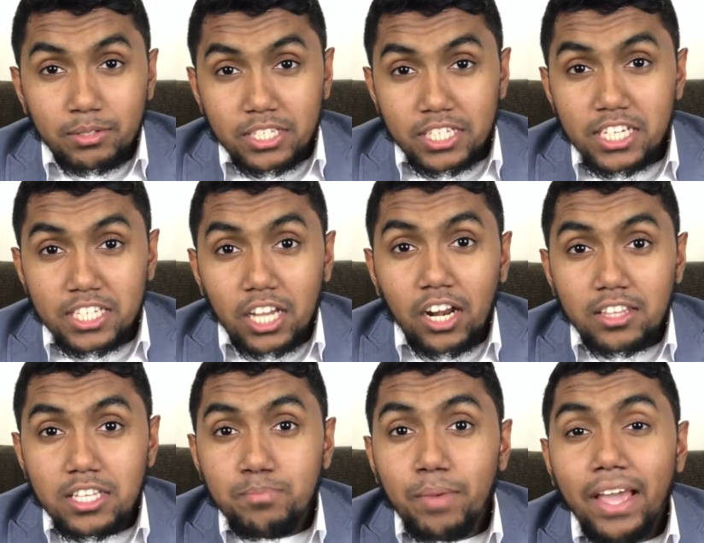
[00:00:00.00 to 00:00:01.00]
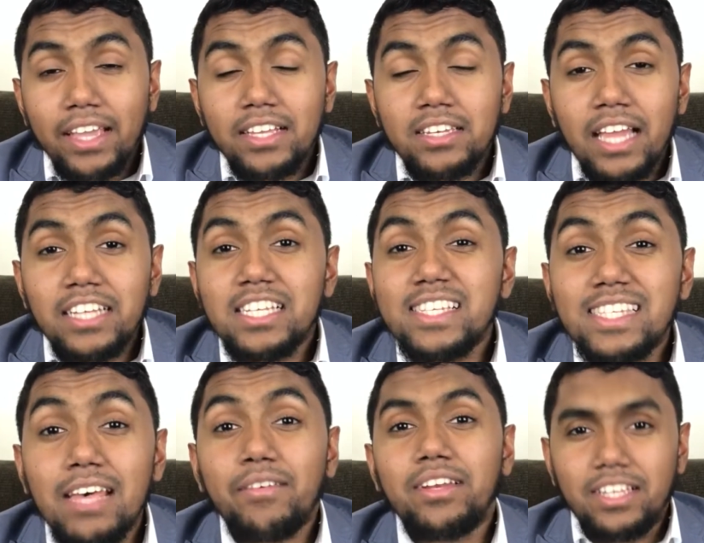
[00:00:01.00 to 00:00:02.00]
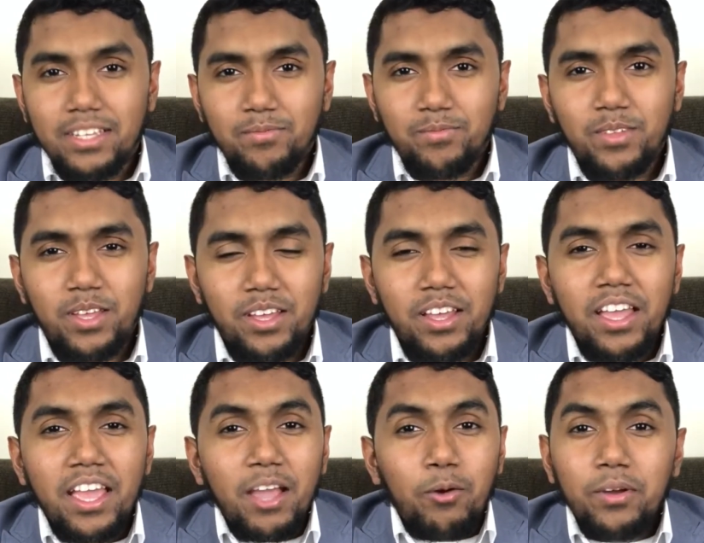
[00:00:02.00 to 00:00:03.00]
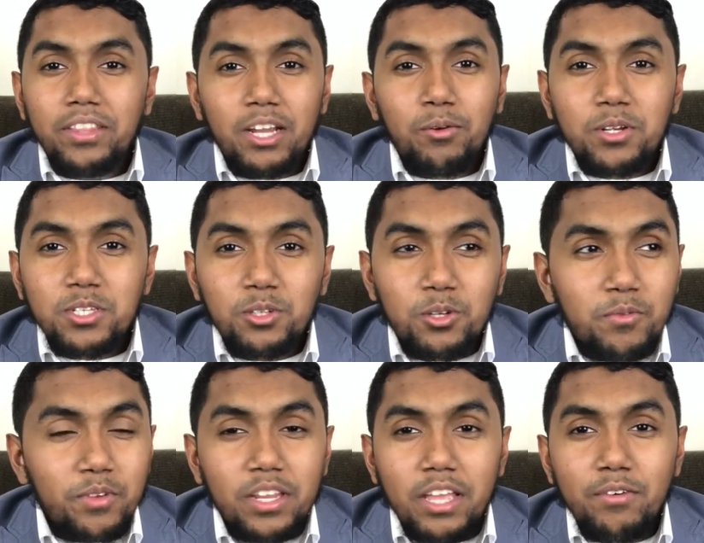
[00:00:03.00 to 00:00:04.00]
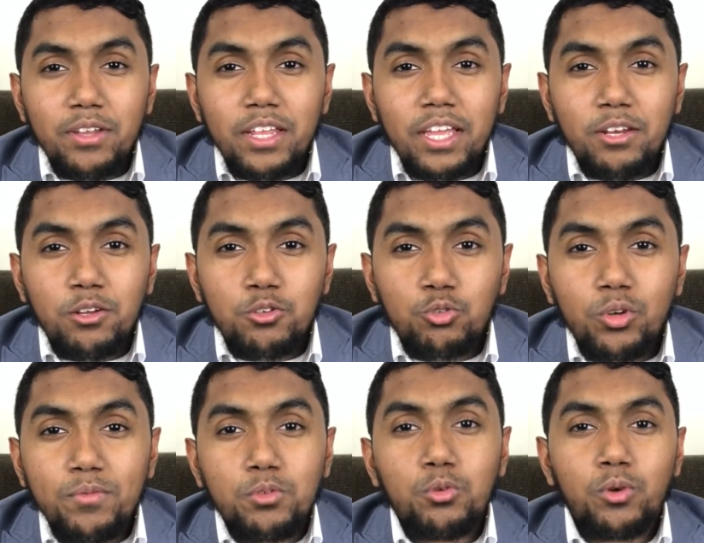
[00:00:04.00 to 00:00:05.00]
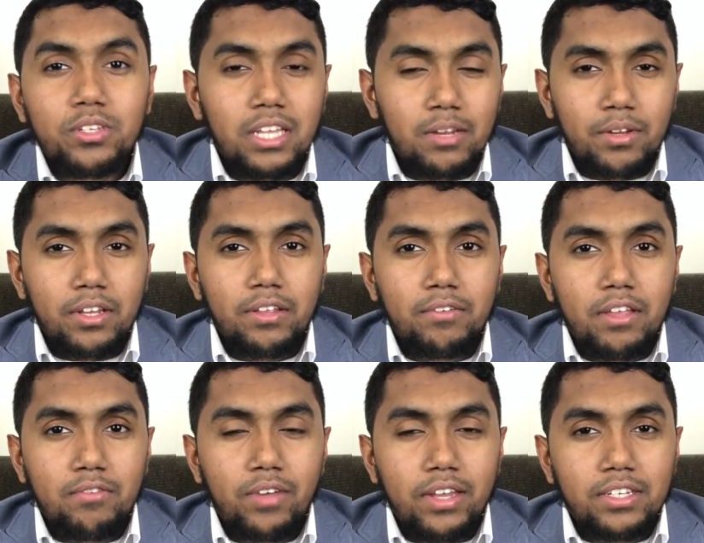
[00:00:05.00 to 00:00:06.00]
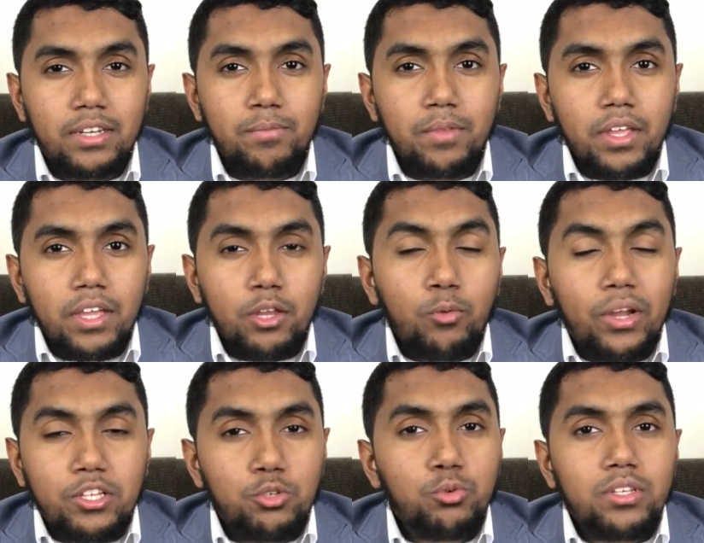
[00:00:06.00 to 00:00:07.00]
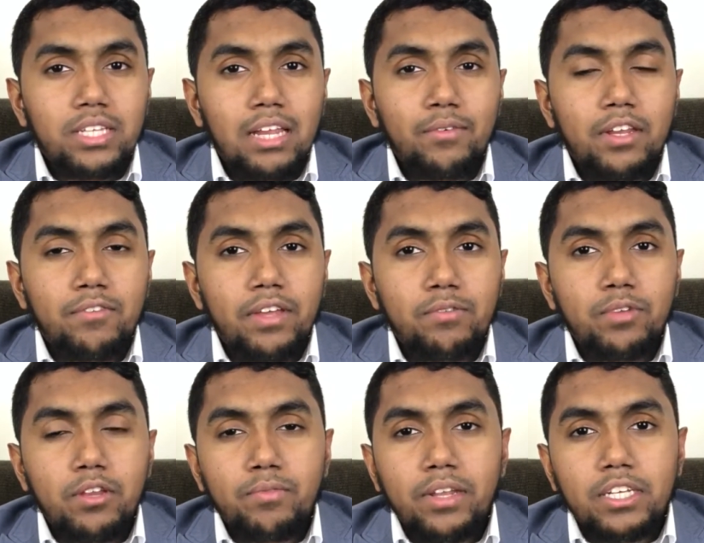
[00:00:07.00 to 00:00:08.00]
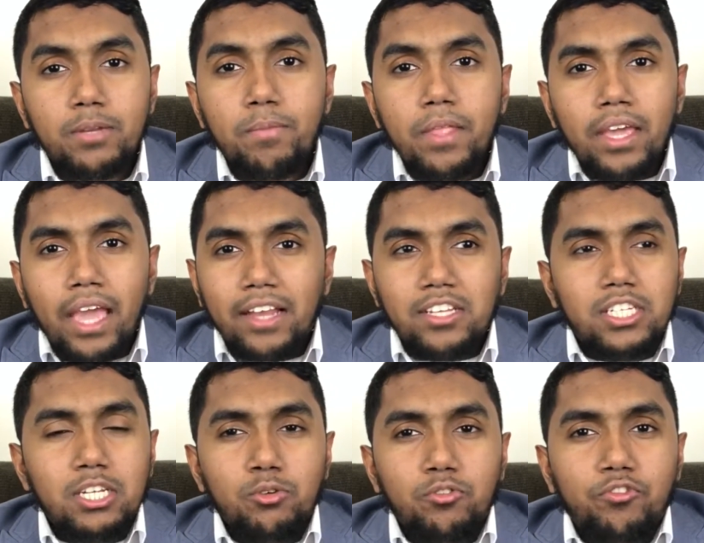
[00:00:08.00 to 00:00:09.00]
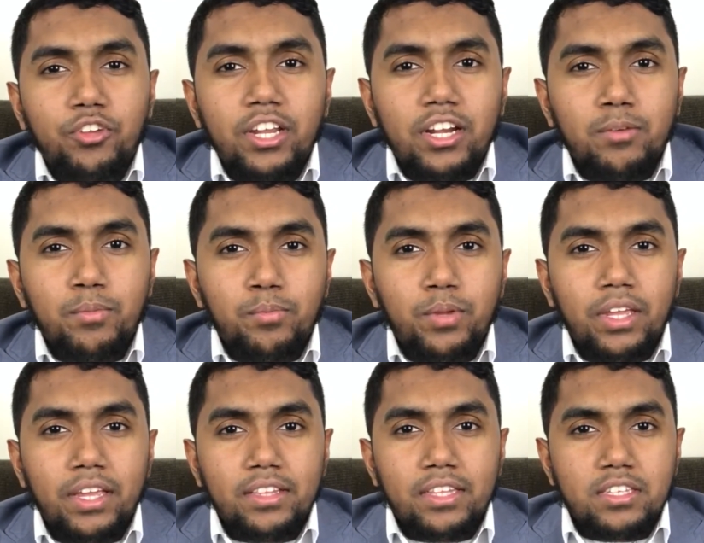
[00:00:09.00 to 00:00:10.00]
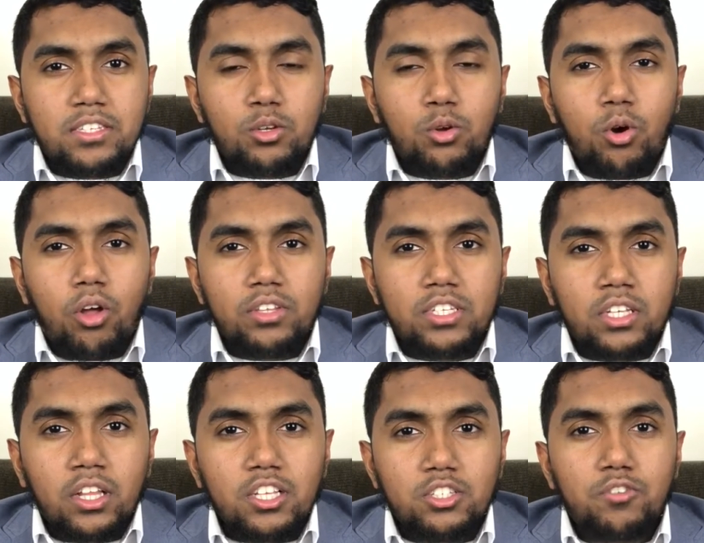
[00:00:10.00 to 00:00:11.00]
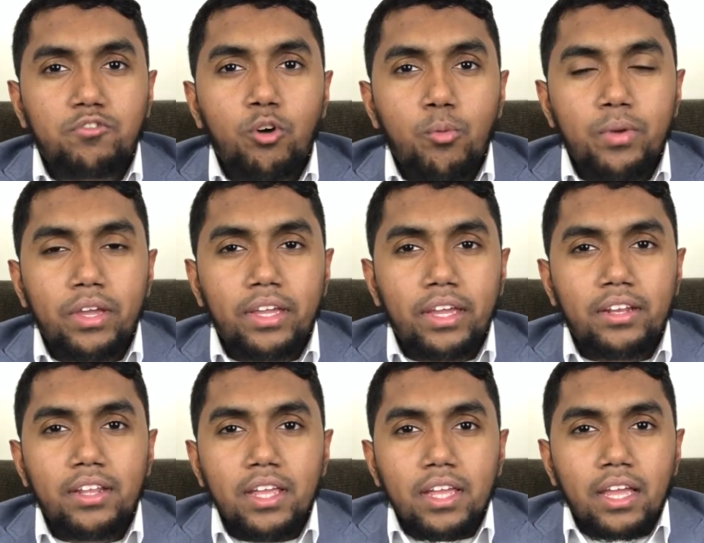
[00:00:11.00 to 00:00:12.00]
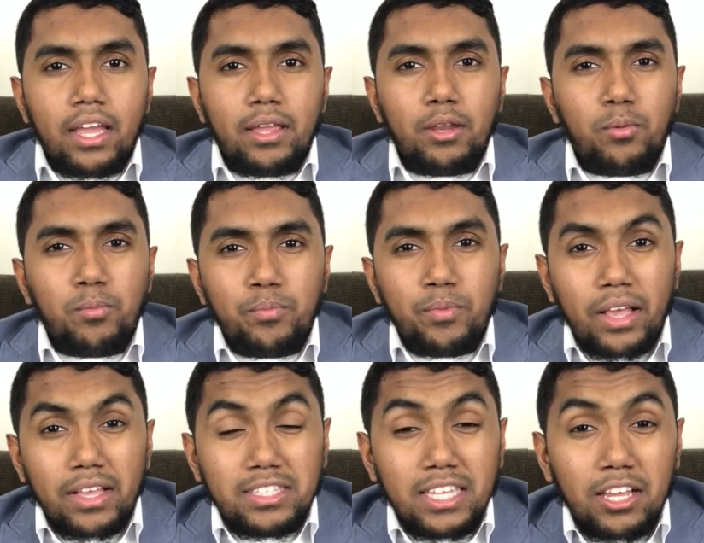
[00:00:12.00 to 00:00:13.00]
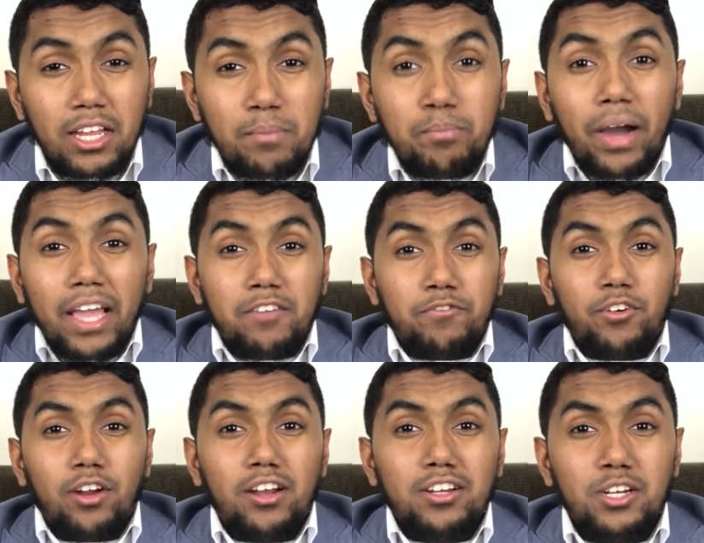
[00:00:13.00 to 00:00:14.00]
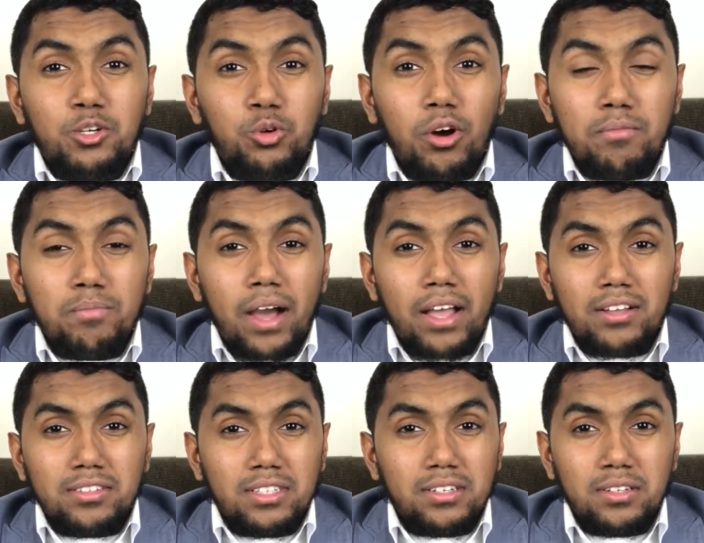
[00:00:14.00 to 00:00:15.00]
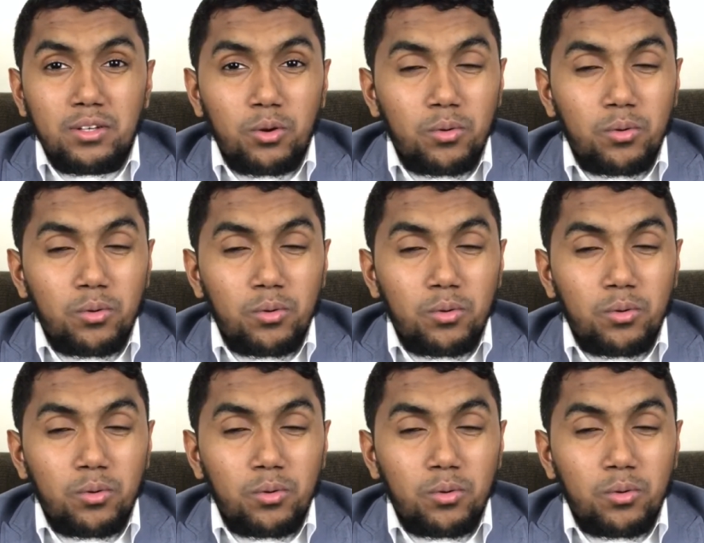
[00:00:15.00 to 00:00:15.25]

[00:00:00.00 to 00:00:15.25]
she started this back in 1970. When there was no even swimsuit was not even invented, wetsuit was not even invented, and she feared being in this all this claustrophobic and sitting on a bike for 112 miles and